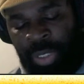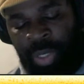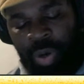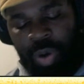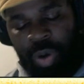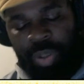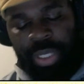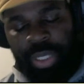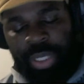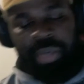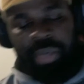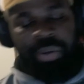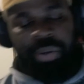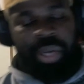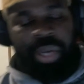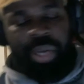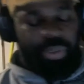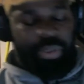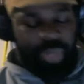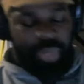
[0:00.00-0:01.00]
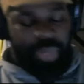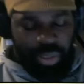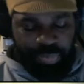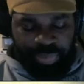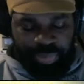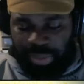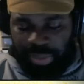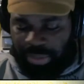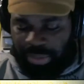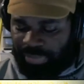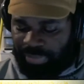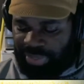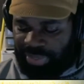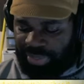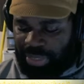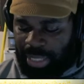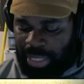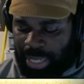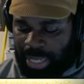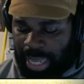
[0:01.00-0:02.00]
the internet, and a person was
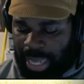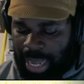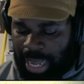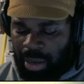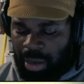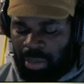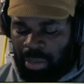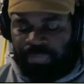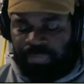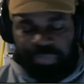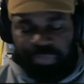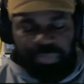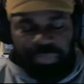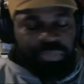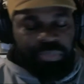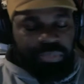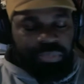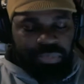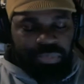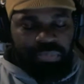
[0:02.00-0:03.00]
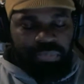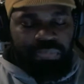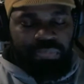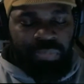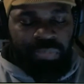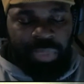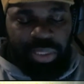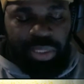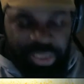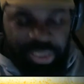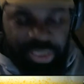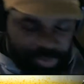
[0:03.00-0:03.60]
saying how this